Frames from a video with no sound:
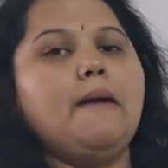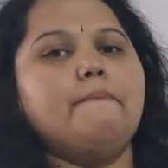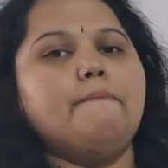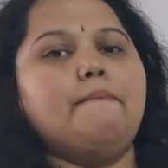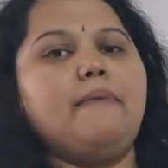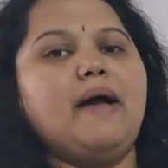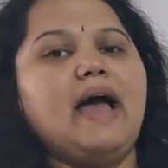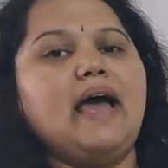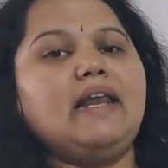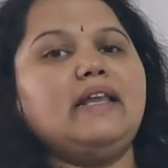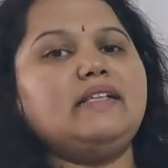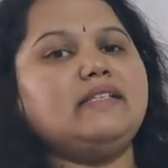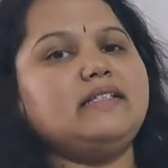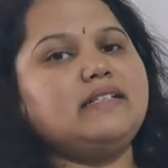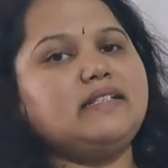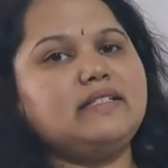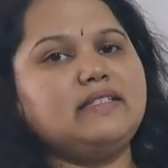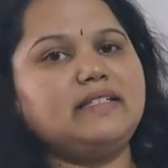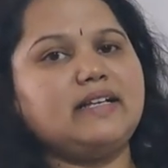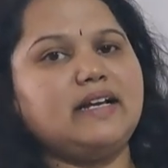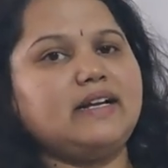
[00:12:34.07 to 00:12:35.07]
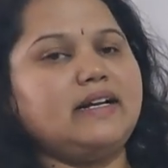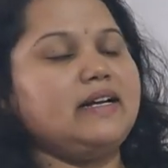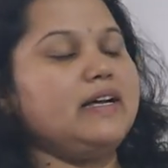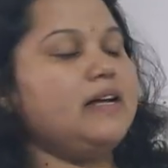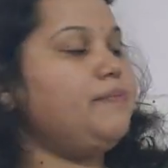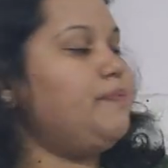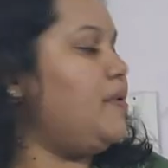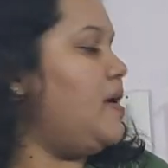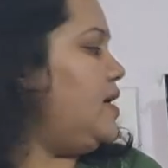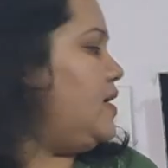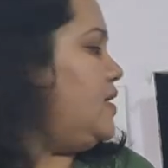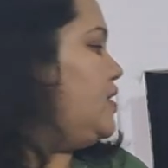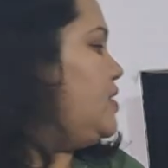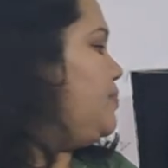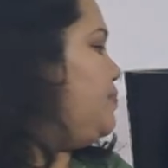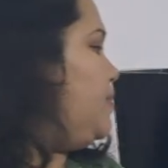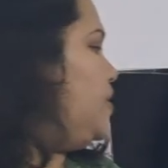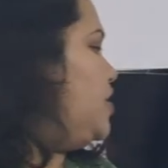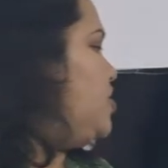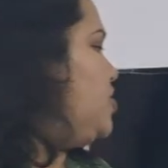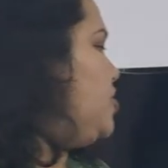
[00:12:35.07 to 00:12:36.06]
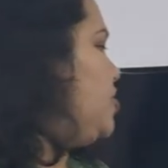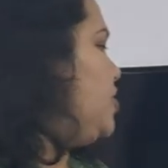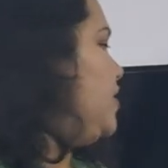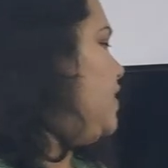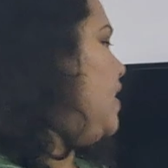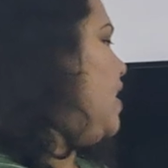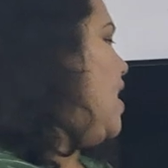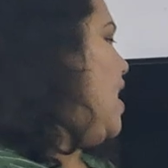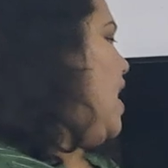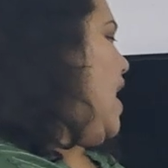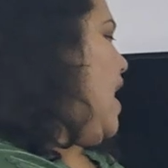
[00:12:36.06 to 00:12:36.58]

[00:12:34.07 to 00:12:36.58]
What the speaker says: balanced gender participation,